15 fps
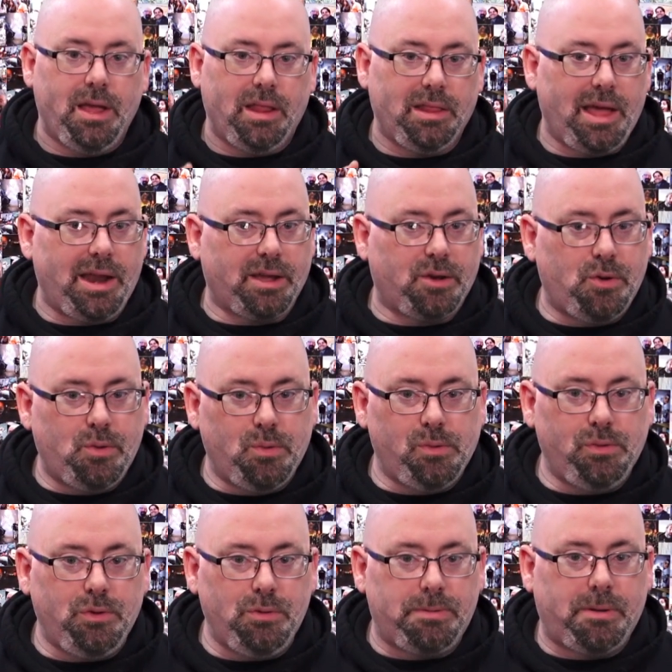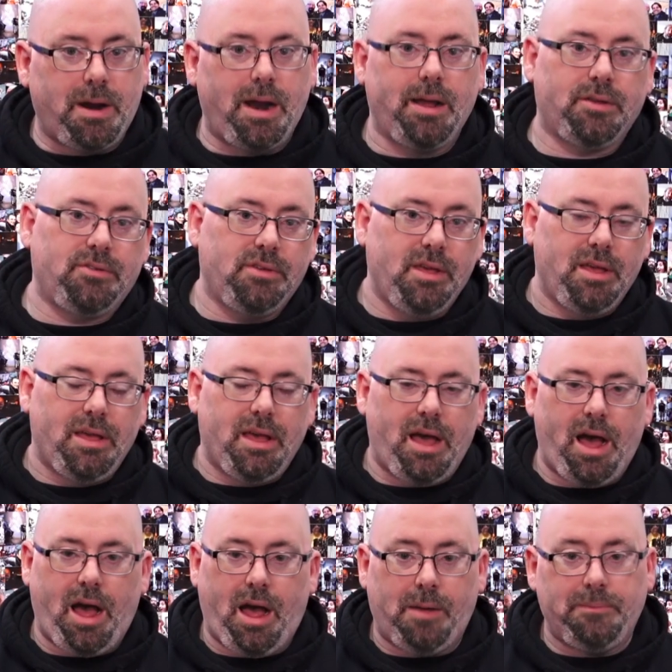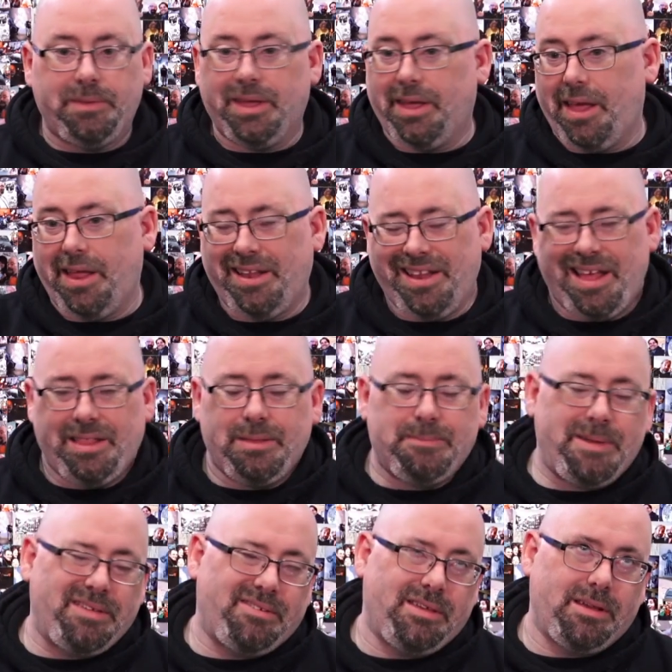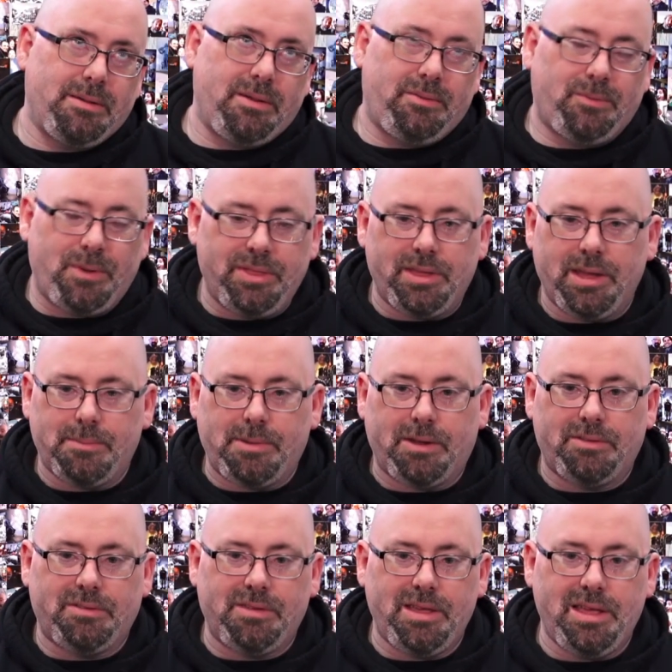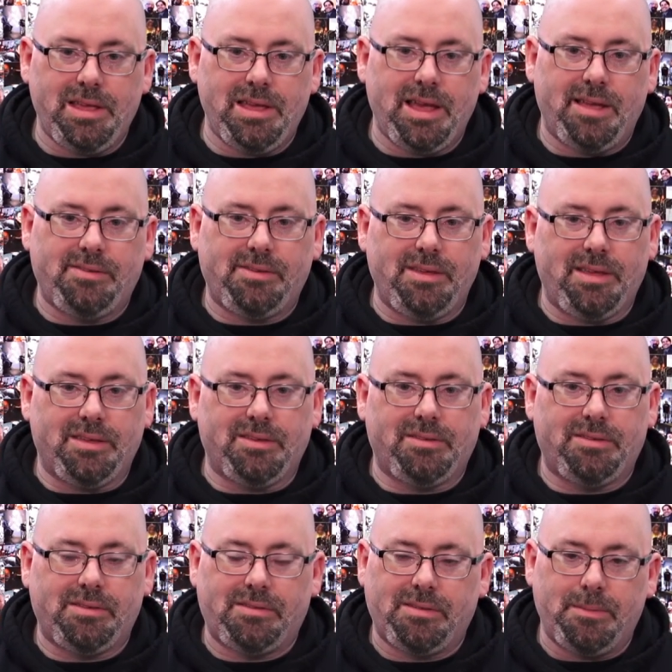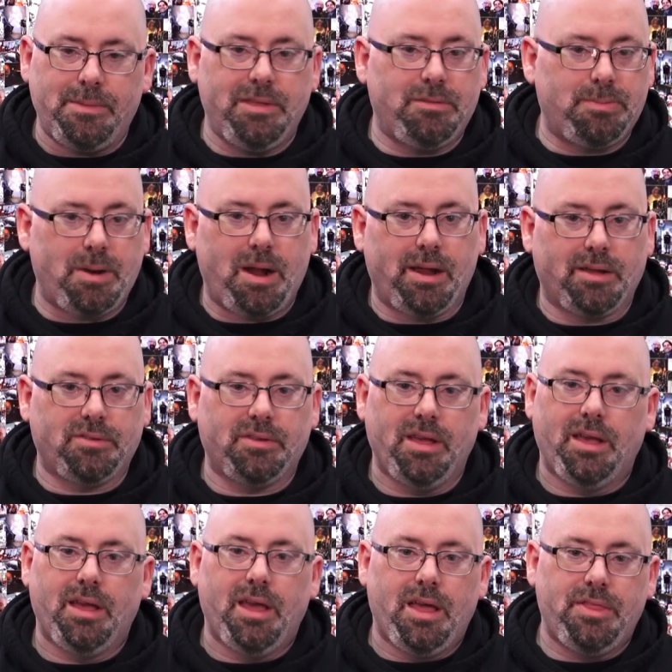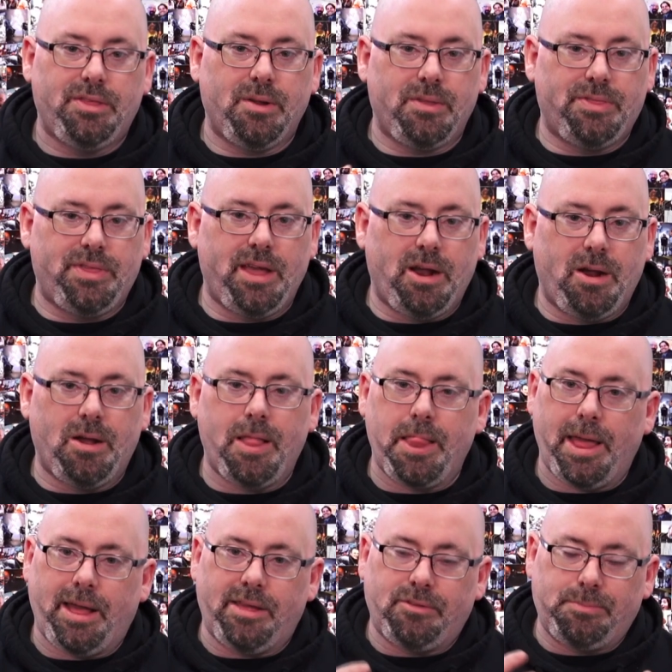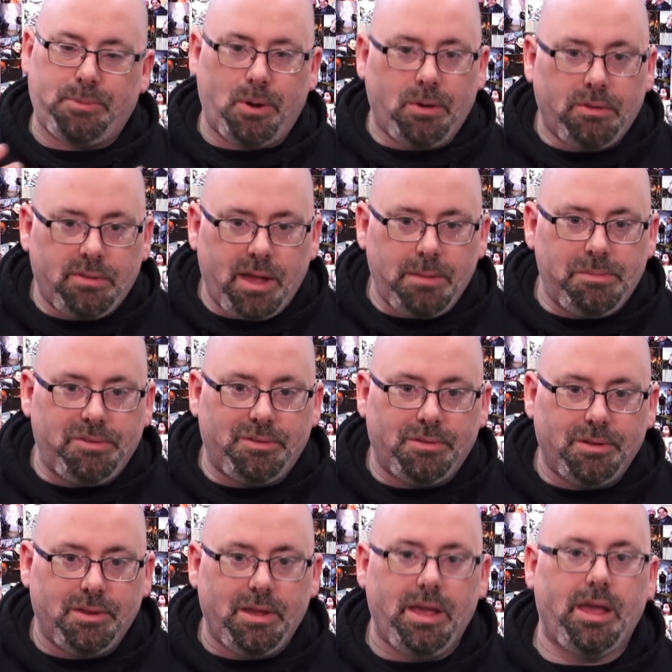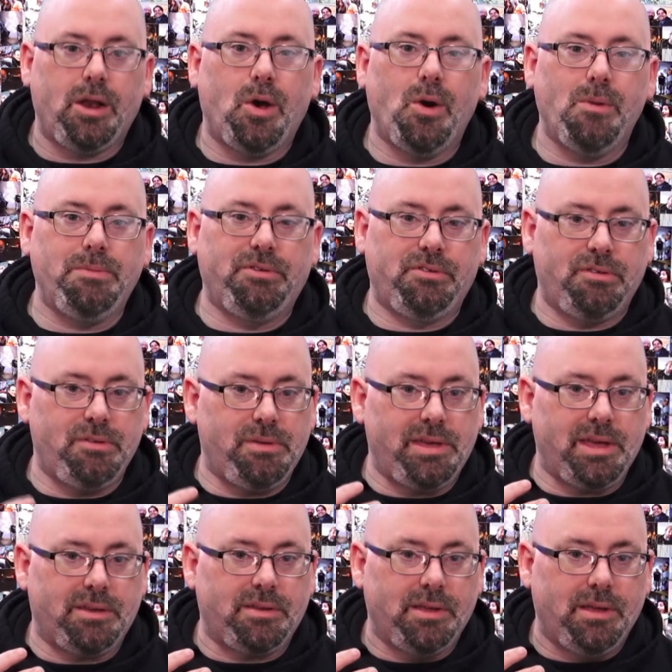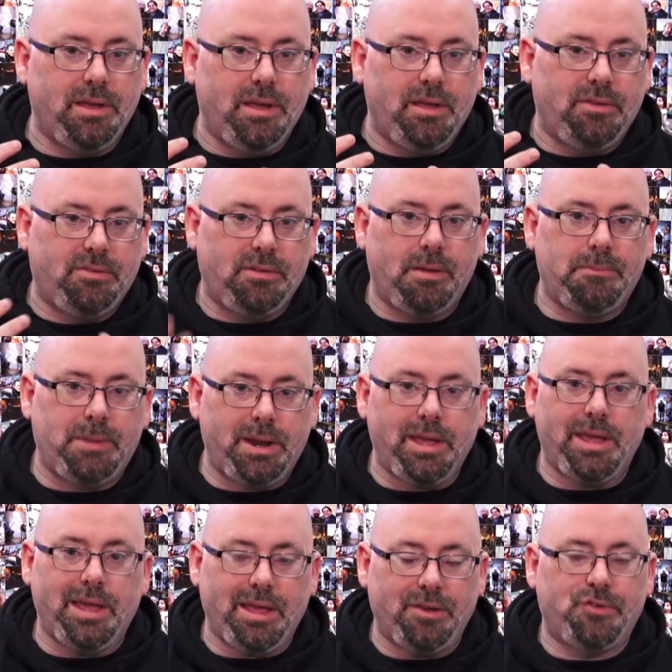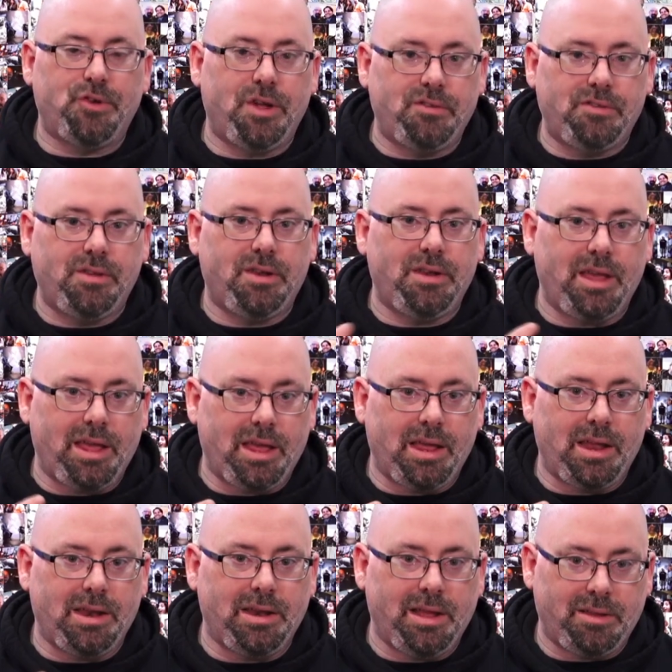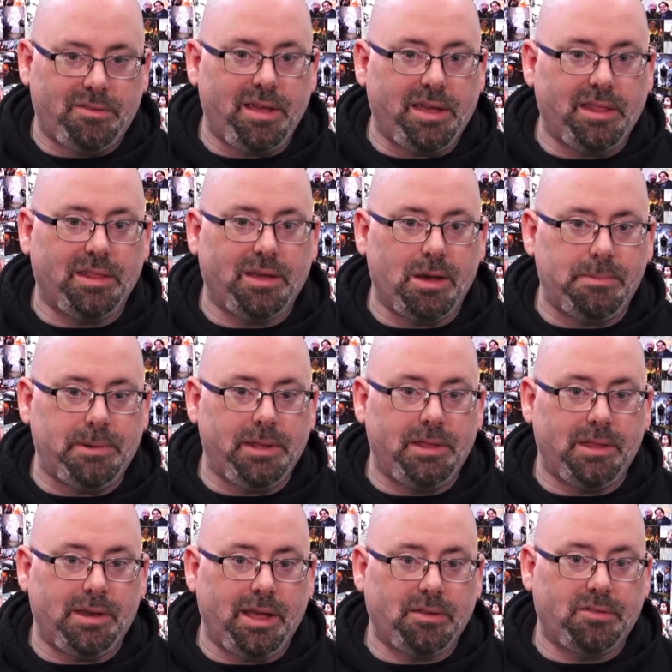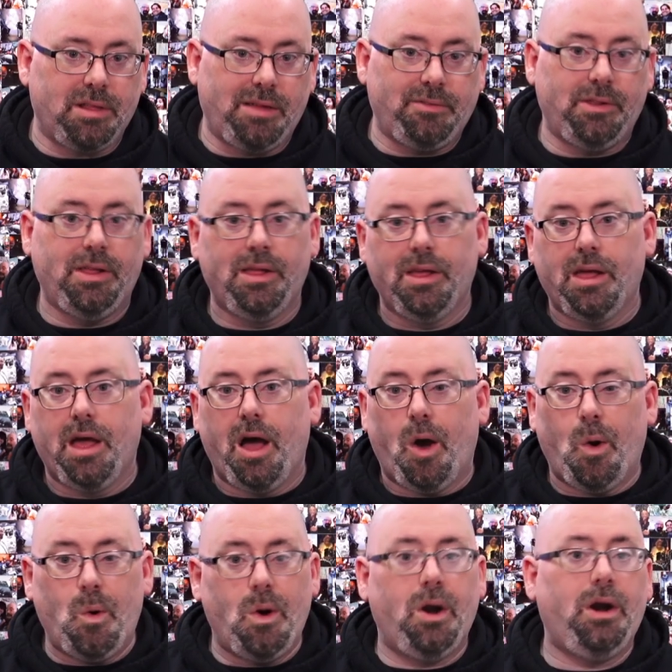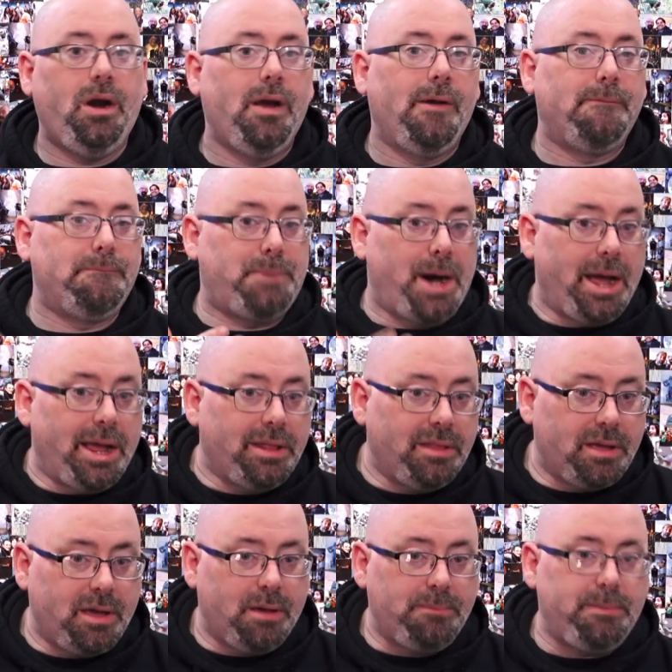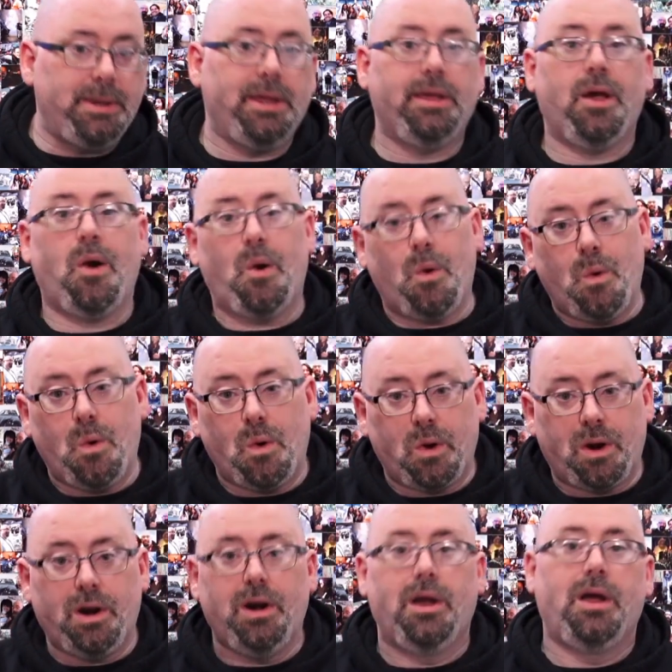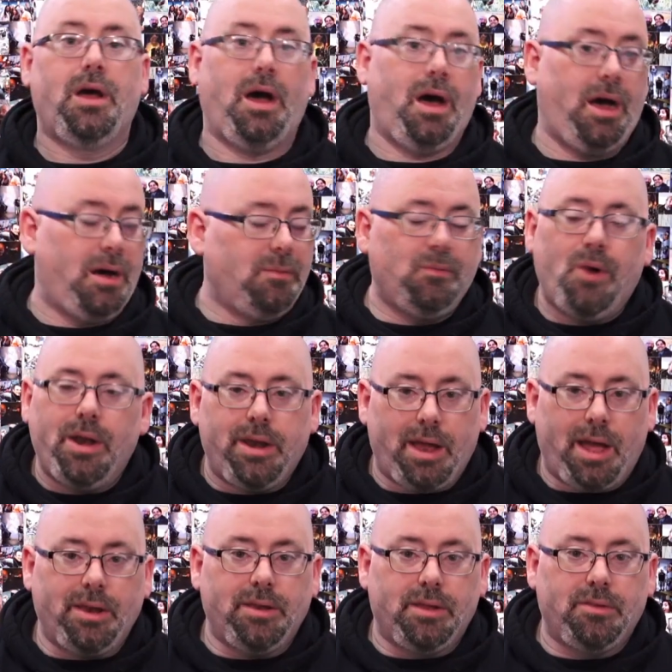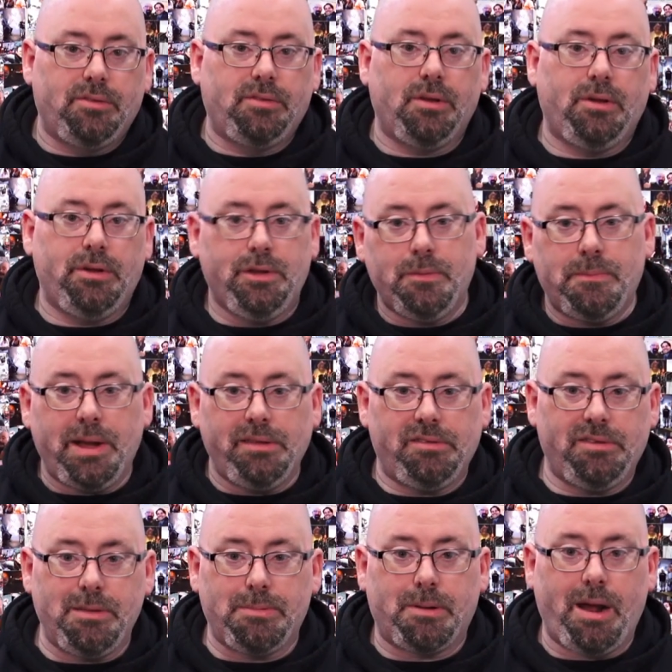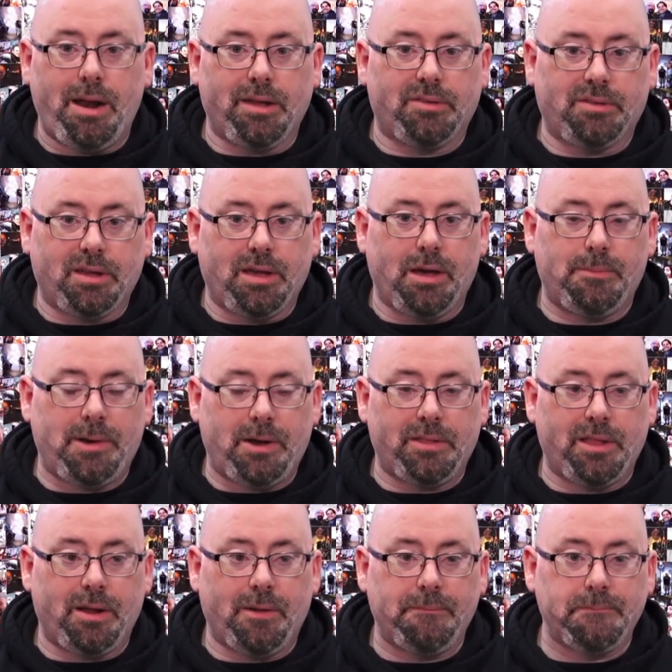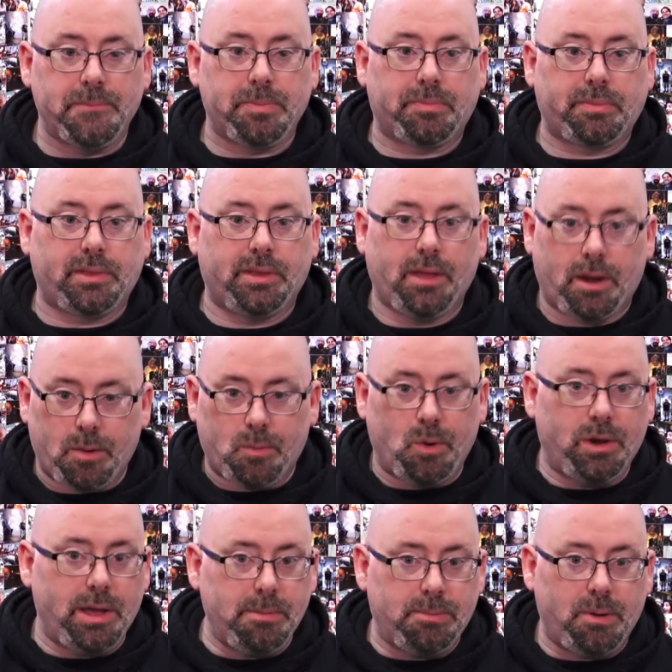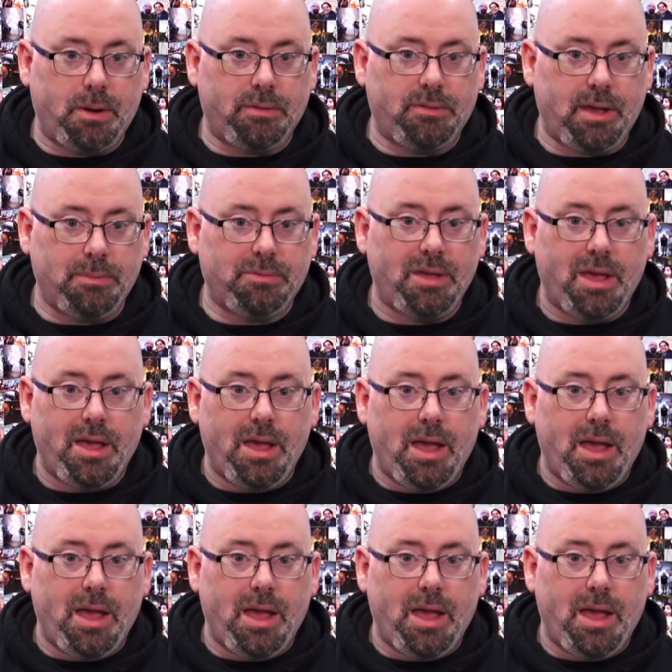a lot of cool new products. And the best thing, the one thing about CES is some of these products, they're there as prototypes in hopes to get somebody interested in taking the company to the next level, or buying the company, or whatnot. So you might see products that come out there that are working prototypes,